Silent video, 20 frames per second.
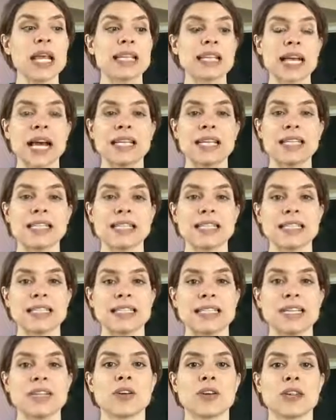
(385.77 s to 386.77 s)
that is a
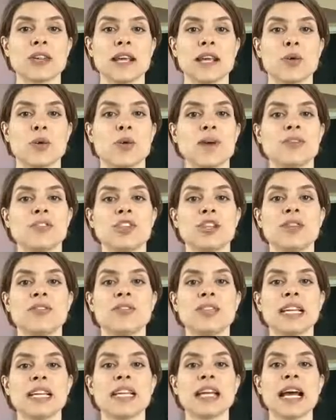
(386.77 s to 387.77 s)
signal that you have
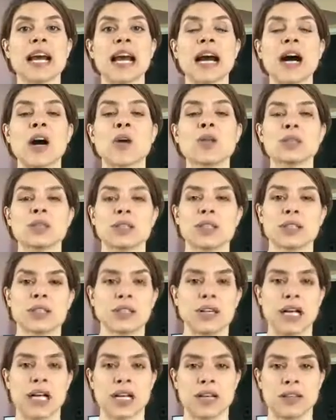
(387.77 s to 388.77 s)
shifted out
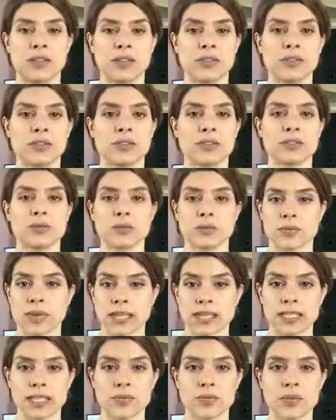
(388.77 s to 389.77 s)
of
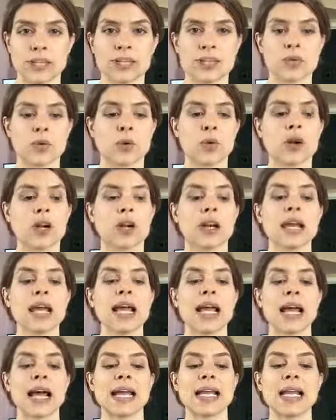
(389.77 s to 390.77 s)
rest and restore,
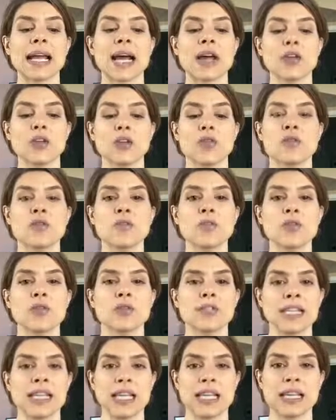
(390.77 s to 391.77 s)
and now you've
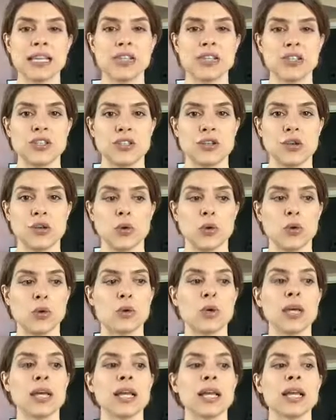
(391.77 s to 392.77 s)
moved
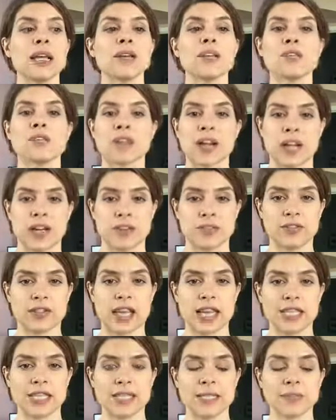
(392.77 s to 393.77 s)
into fight or
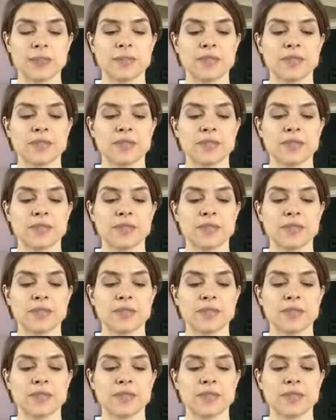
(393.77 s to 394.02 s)
flight.